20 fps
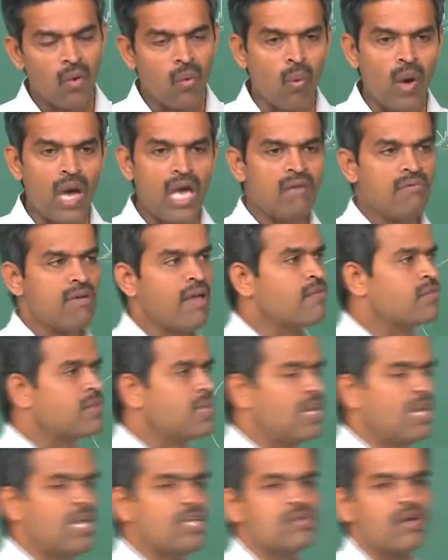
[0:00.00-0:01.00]
why wave
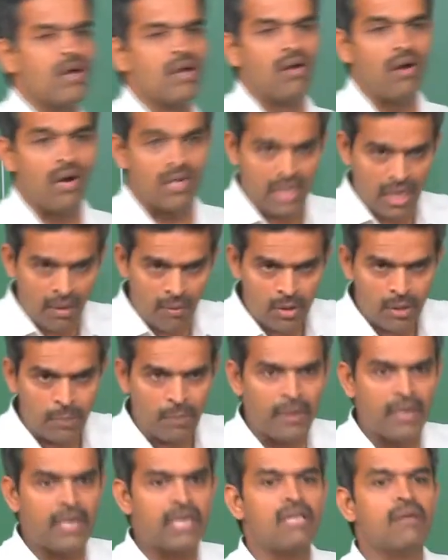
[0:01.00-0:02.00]
theories are not able to
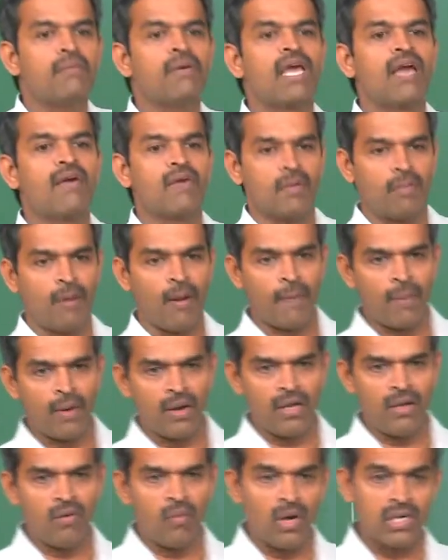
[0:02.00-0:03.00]
predict the behavior
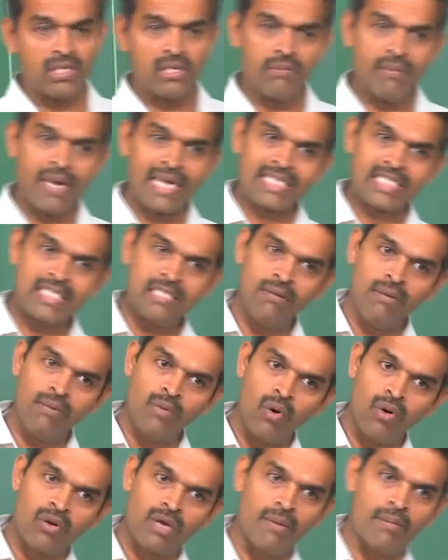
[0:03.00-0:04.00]
properly, what is the maximum
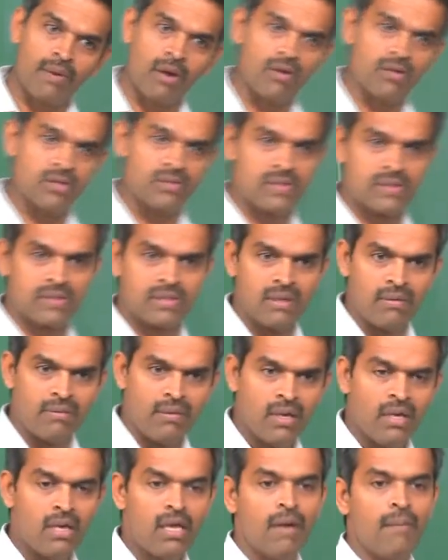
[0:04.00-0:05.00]
load coming on the
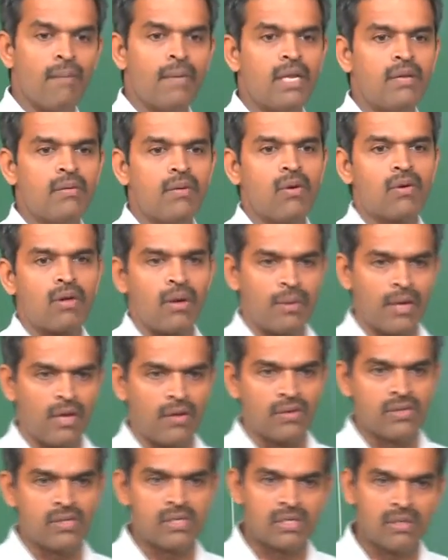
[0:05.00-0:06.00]
system, minimum load coming
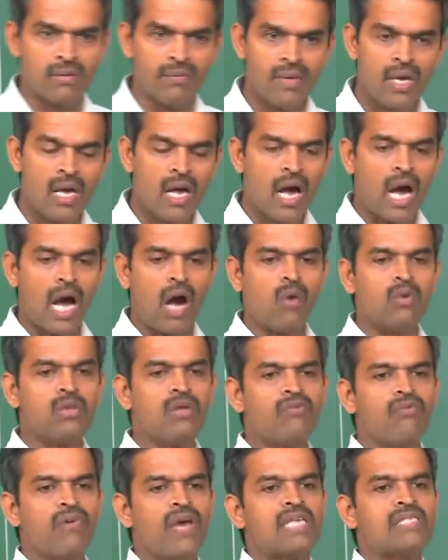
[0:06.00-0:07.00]
on the system, how
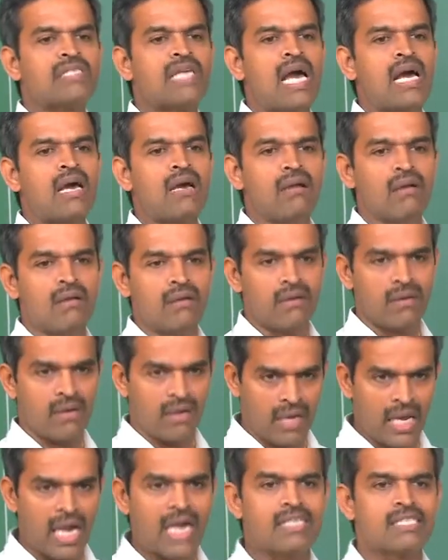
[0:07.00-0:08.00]
the phase angle
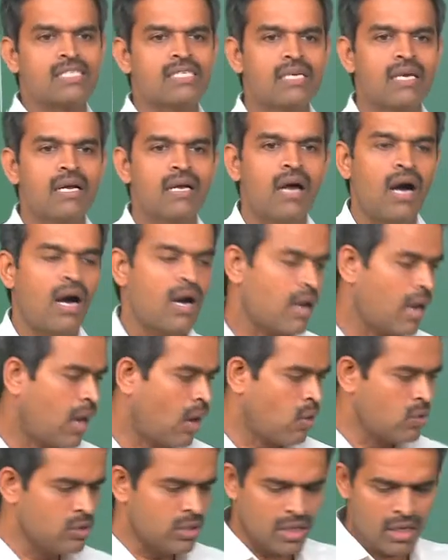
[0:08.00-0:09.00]
creates or
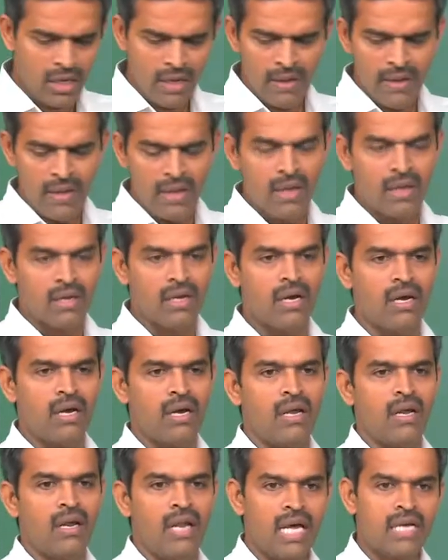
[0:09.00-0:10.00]
how the
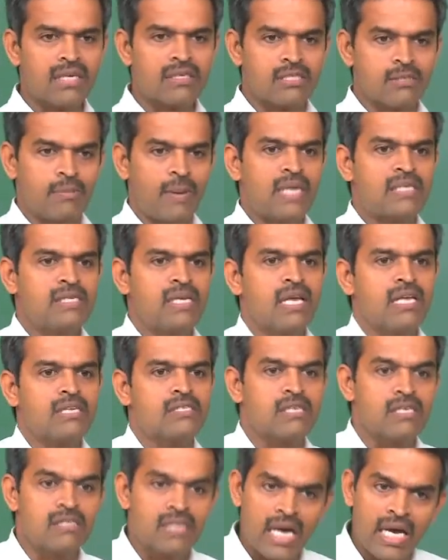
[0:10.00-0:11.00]
uh, leg spacing
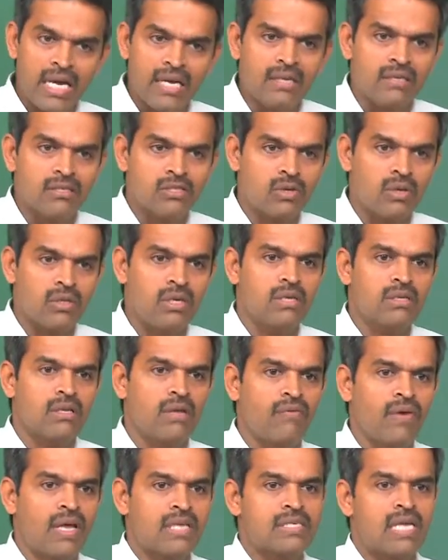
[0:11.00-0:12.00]
is designed so that
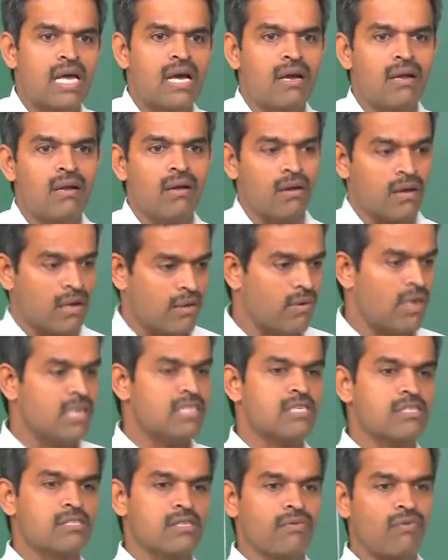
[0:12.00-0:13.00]
the phase angle
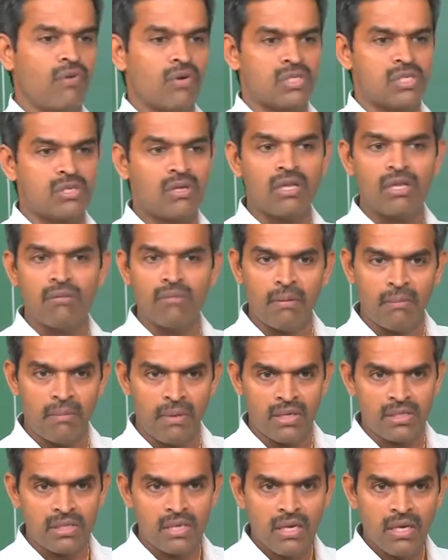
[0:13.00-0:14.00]
reverses the forces on the
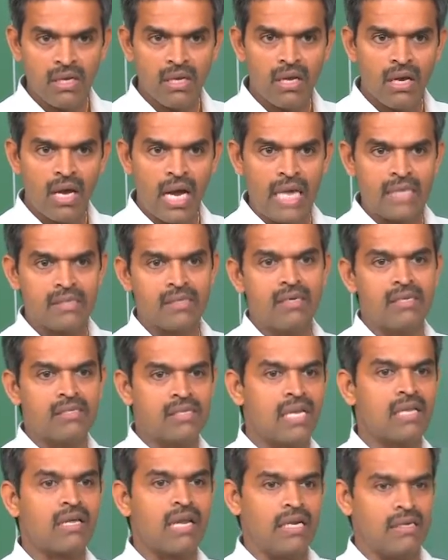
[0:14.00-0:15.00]
members as a
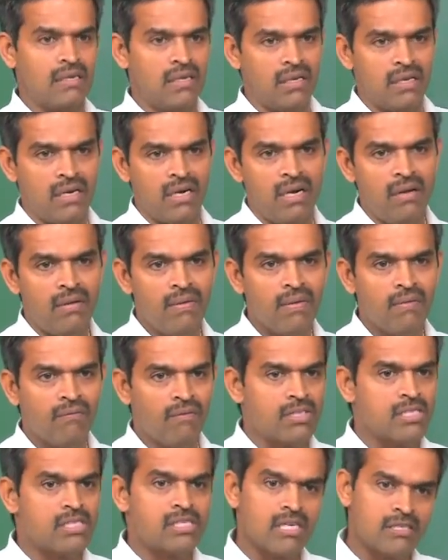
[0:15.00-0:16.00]
design criteria
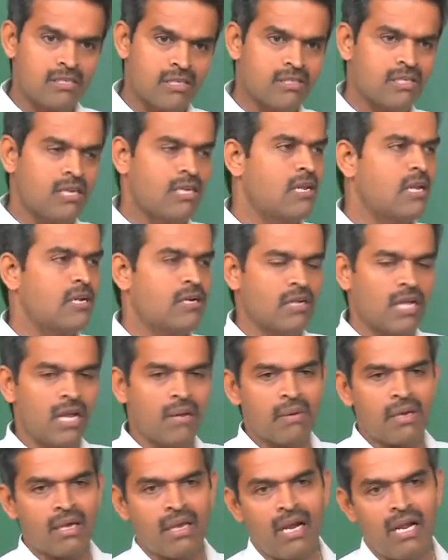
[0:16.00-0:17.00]
which is essentially done in
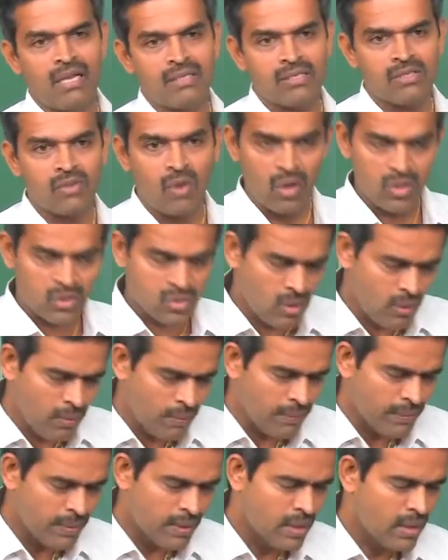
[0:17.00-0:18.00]
dynamic analysis
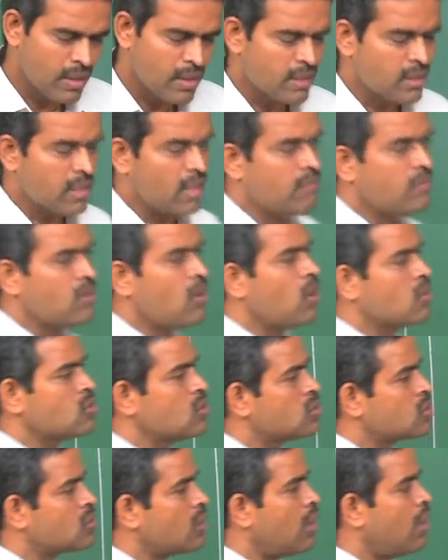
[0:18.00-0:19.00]
also. Then we
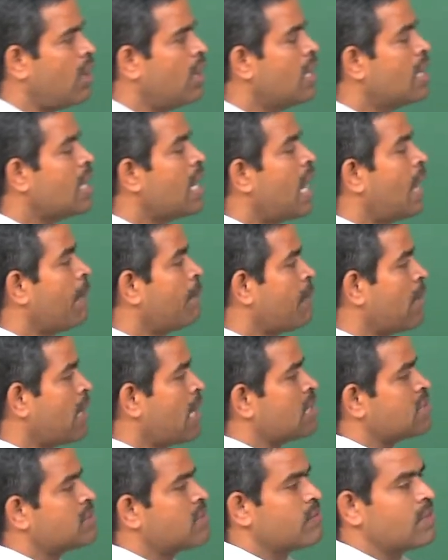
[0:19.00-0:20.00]
also saw
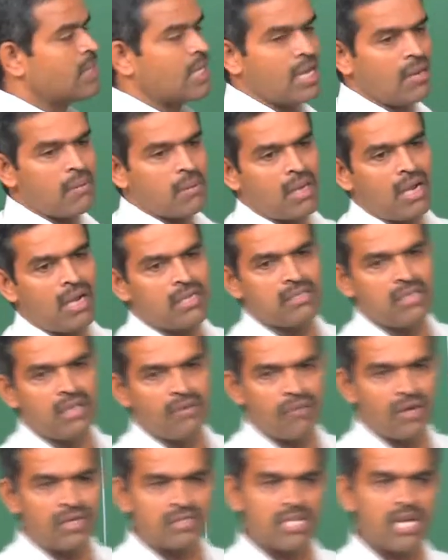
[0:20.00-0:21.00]
application of the dynamic analysis in
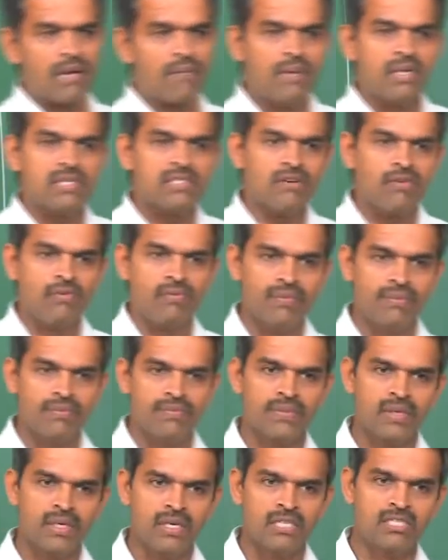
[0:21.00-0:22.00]
different segments of
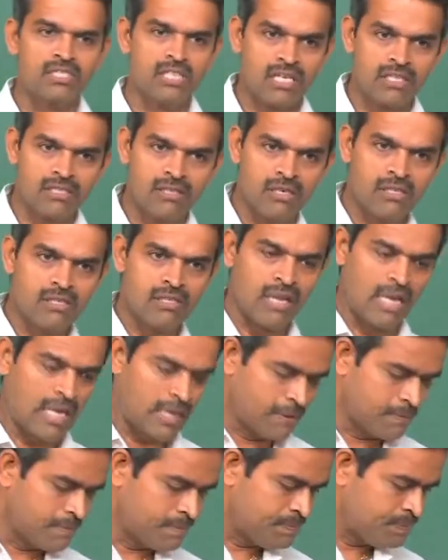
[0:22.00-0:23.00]
uh, structures like